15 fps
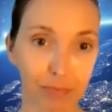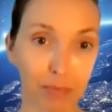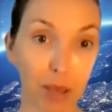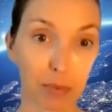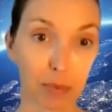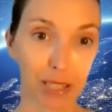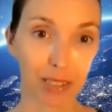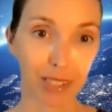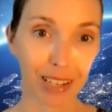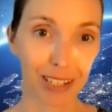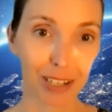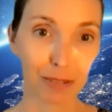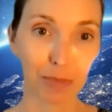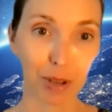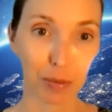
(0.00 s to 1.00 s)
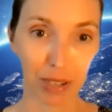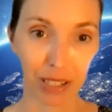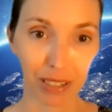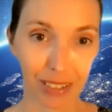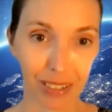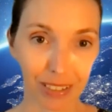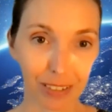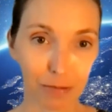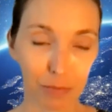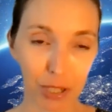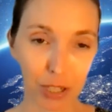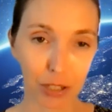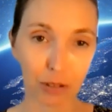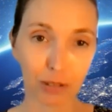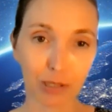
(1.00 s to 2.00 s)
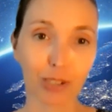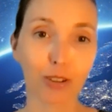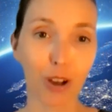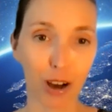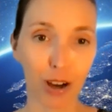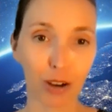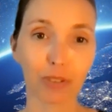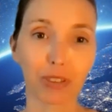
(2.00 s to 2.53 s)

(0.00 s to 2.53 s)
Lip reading: Maybe he said it, maybe he didn't, but it goes along